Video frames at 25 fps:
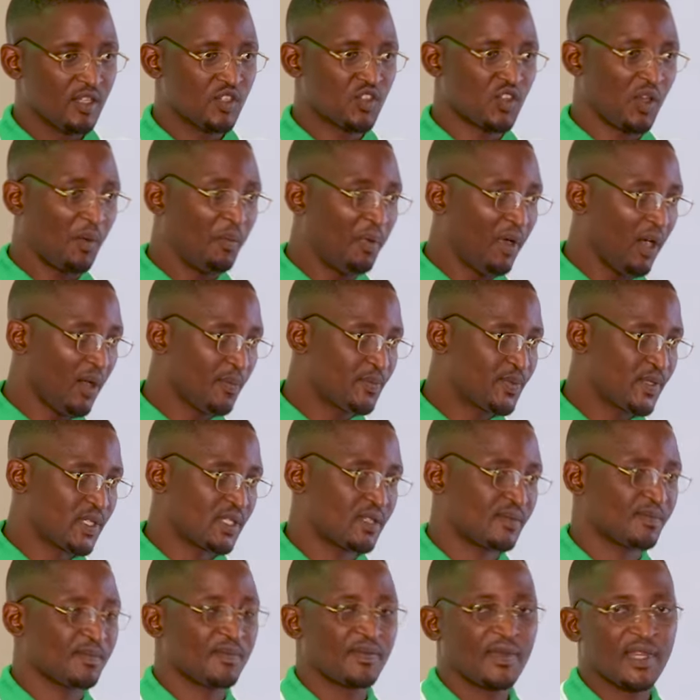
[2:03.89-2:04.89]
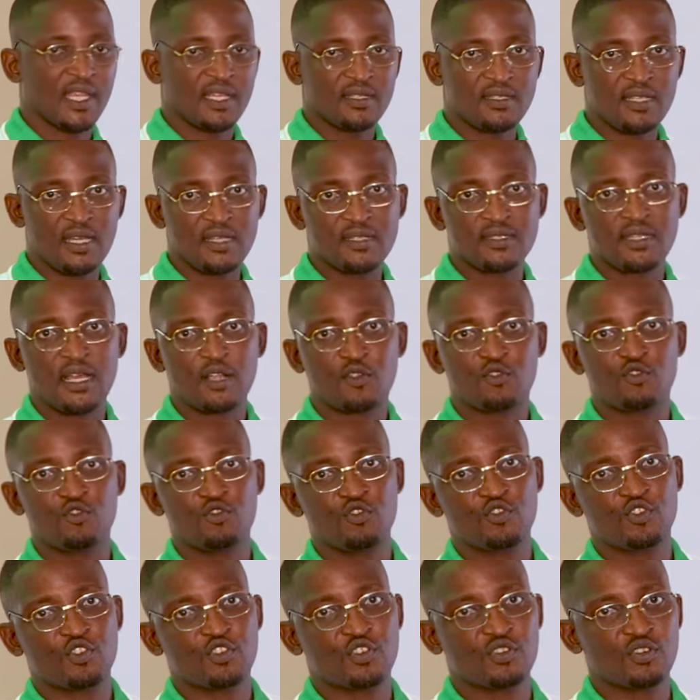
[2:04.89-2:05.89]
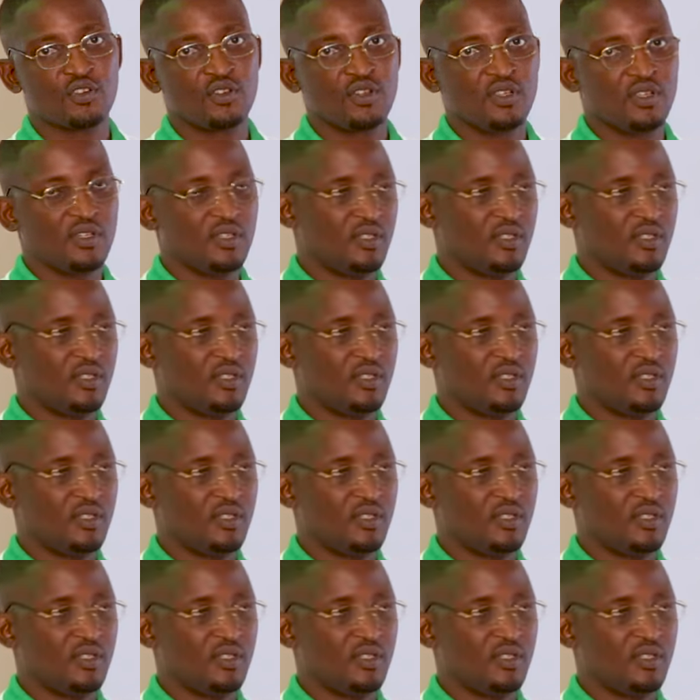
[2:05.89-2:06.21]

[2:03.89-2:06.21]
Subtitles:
suburbs, tentacles.